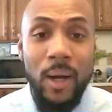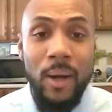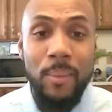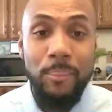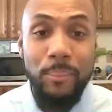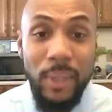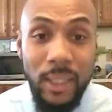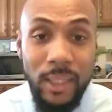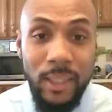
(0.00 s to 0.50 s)

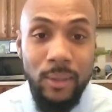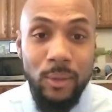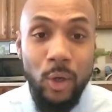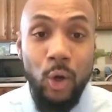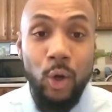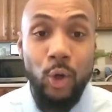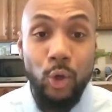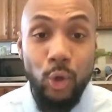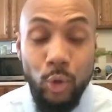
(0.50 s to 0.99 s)
meeting
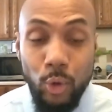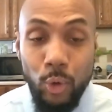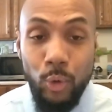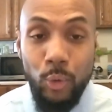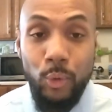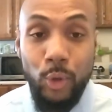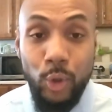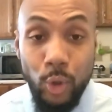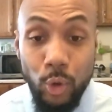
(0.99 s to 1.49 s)
on
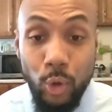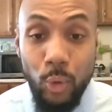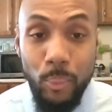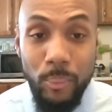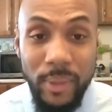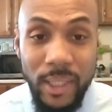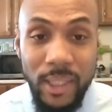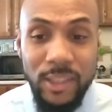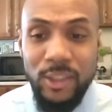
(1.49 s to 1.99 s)
Google
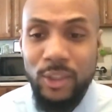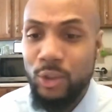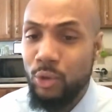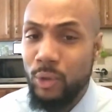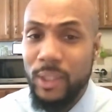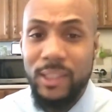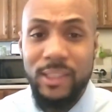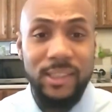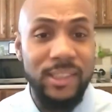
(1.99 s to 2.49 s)
Meets.
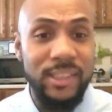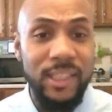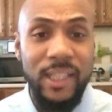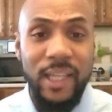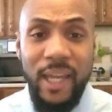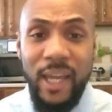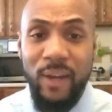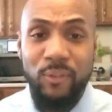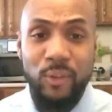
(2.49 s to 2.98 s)
You get to
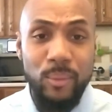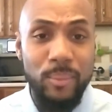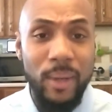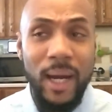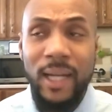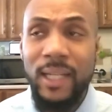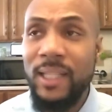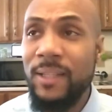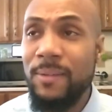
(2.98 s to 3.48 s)
see
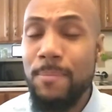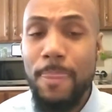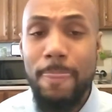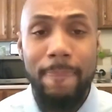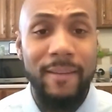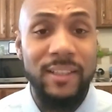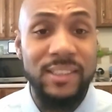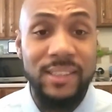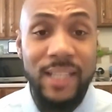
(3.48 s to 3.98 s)
everybody.
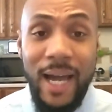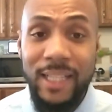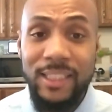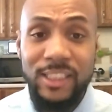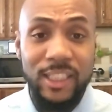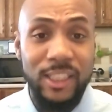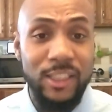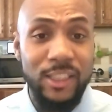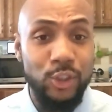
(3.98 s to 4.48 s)
It's
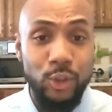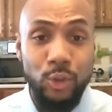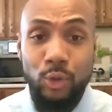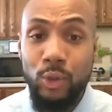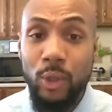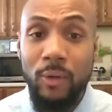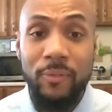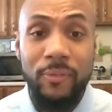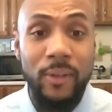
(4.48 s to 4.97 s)
not just you.
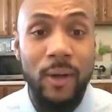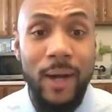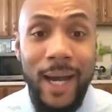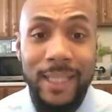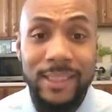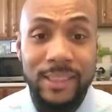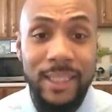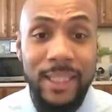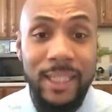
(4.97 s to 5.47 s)
You don't feel
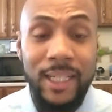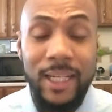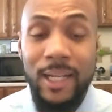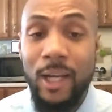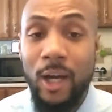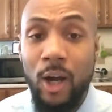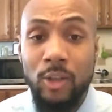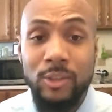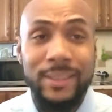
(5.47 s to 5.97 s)
isolated
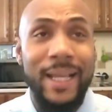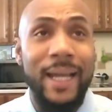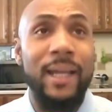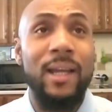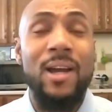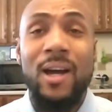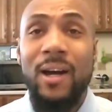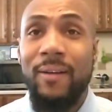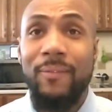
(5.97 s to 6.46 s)
at all. It's
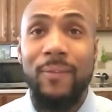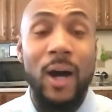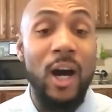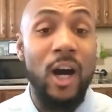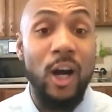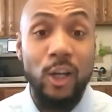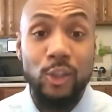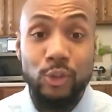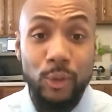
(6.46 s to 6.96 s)
like
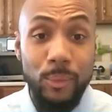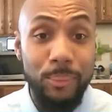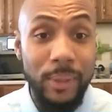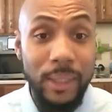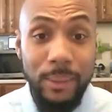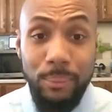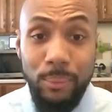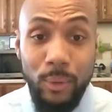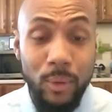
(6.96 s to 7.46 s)
100
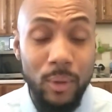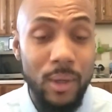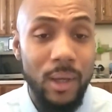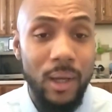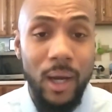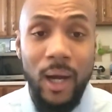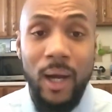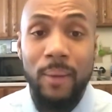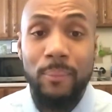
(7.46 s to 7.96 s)
people.
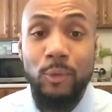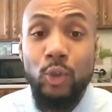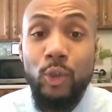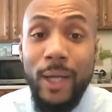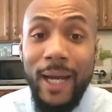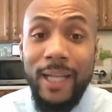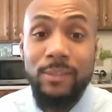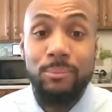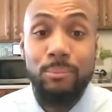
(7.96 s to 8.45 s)
You
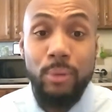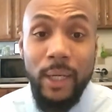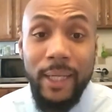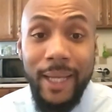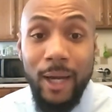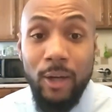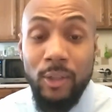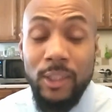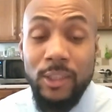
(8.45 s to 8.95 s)
guys
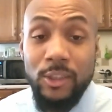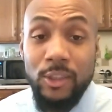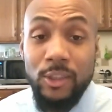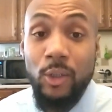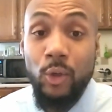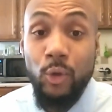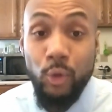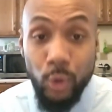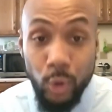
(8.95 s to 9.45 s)
break out into
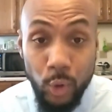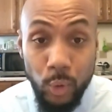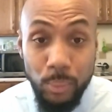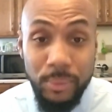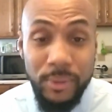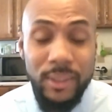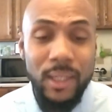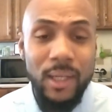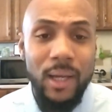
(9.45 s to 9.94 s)
groups.